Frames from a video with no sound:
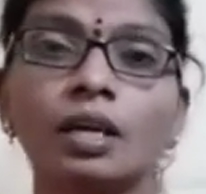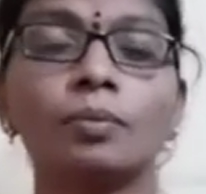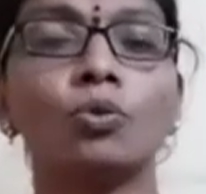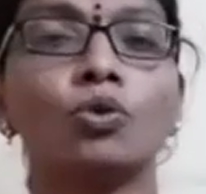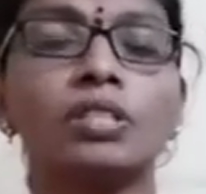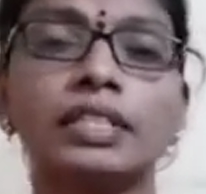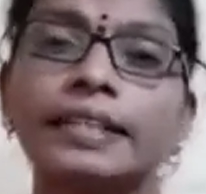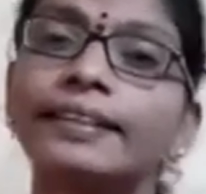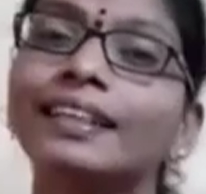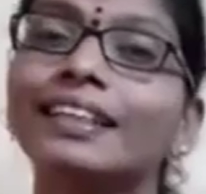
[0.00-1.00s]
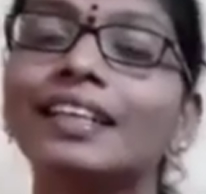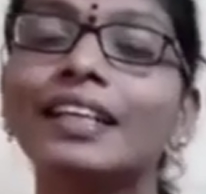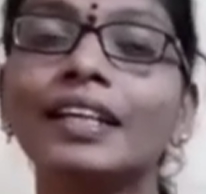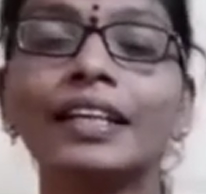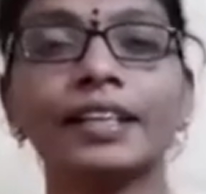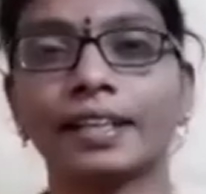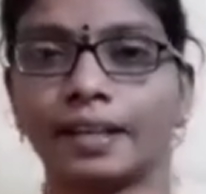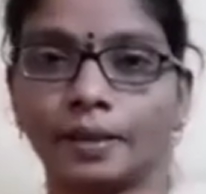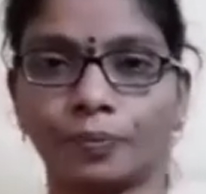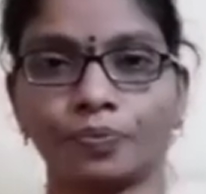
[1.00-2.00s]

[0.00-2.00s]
Mostly the green color.